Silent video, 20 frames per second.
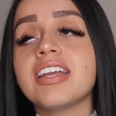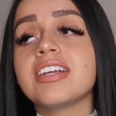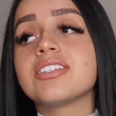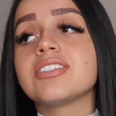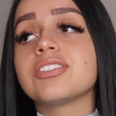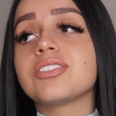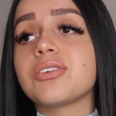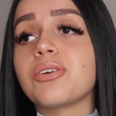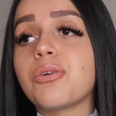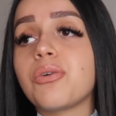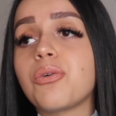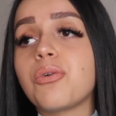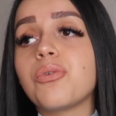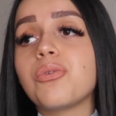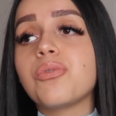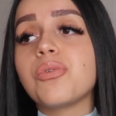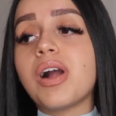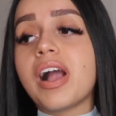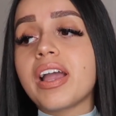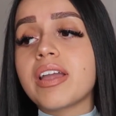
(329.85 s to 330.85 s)

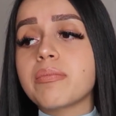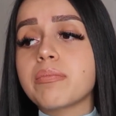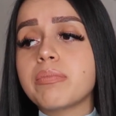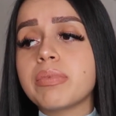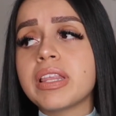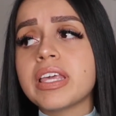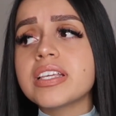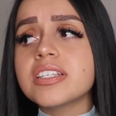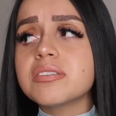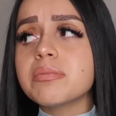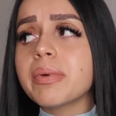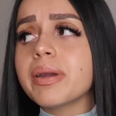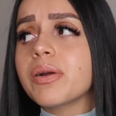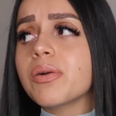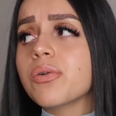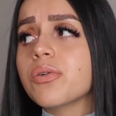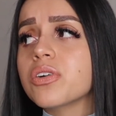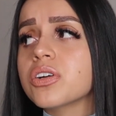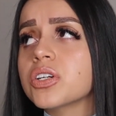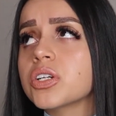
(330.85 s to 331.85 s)
So I placed my
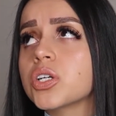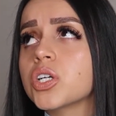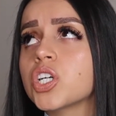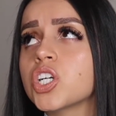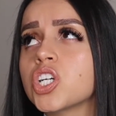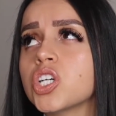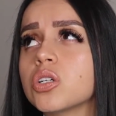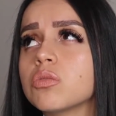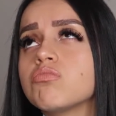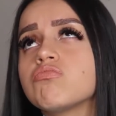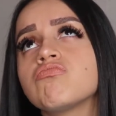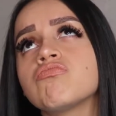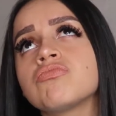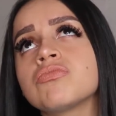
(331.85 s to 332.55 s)
order,